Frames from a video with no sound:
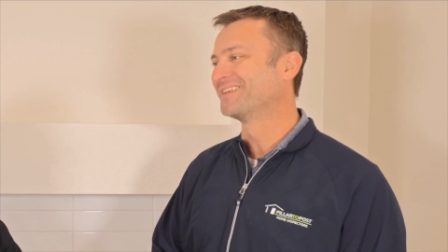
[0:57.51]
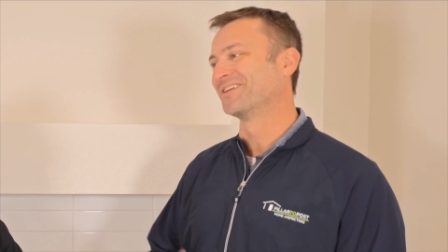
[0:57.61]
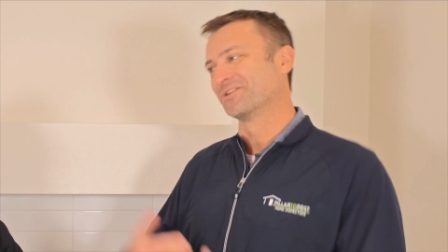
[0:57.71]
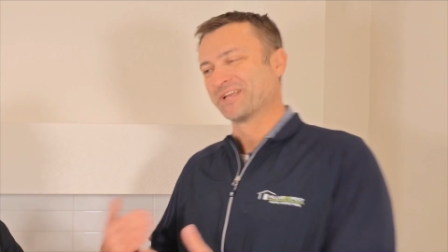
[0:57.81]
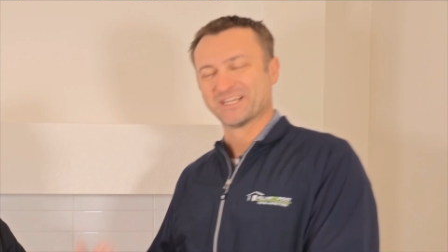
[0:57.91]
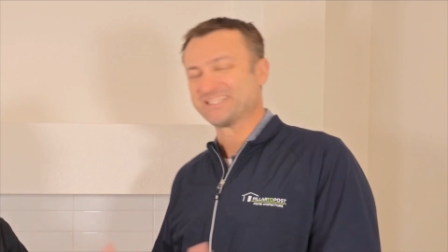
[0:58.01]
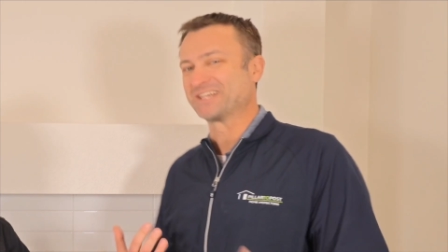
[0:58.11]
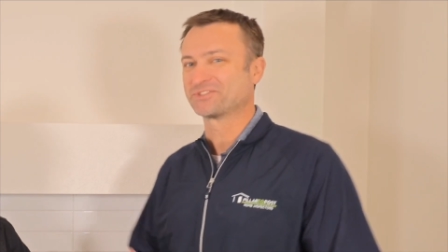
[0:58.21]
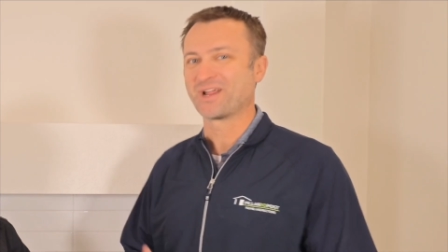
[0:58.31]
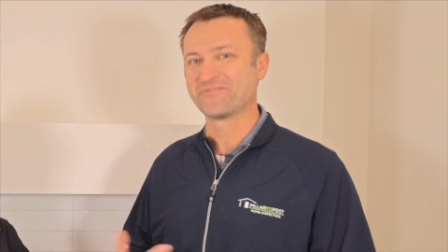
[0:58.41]
You know, you get a
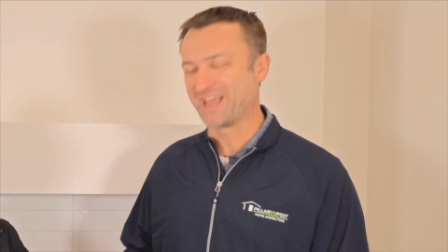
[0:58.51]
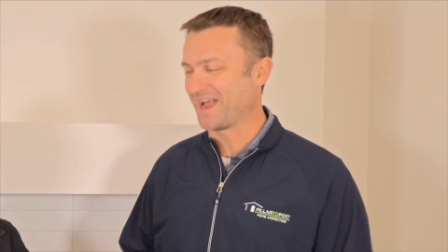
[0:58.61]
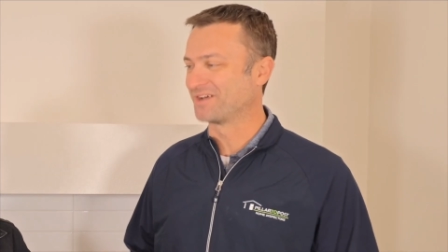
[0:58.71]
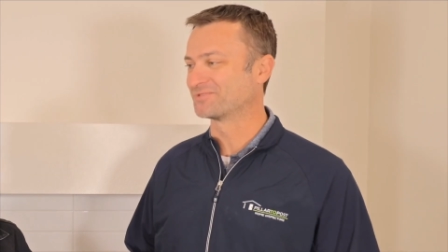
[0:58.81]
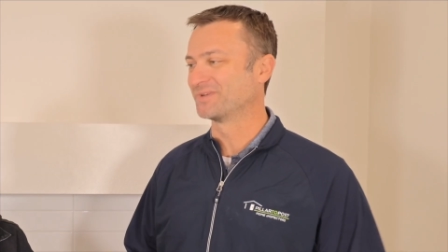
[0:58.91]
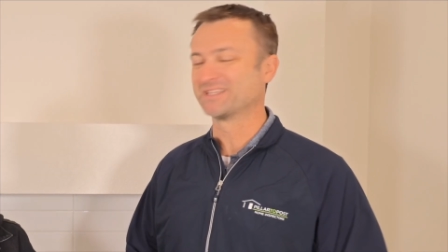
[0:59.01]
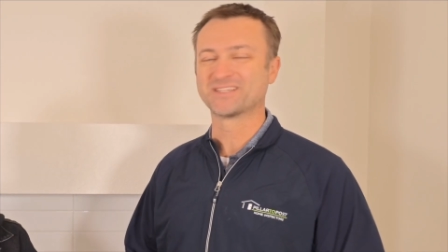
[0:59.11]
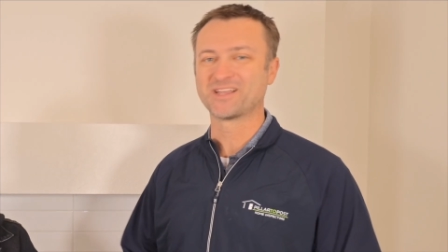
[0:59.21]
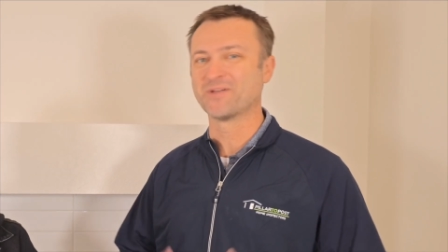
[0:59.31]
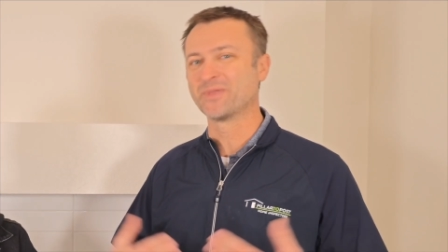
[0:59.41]
test drive of the house. We get
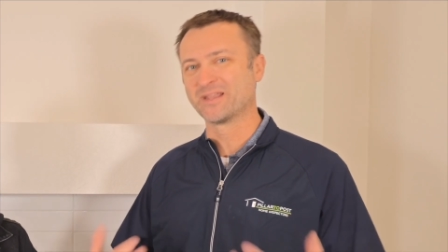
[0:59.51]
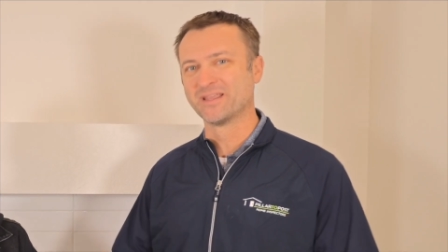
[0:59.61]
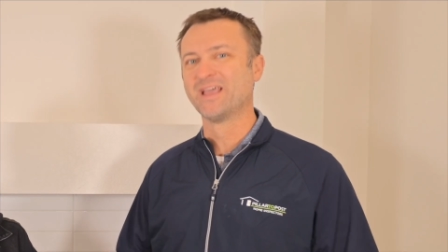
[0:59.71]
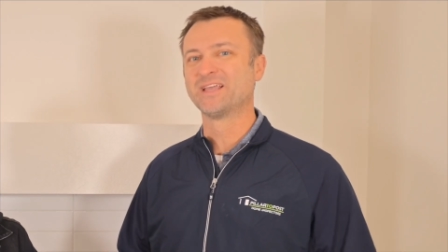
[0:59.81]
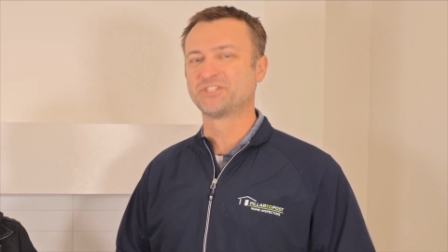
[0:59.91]
to come in,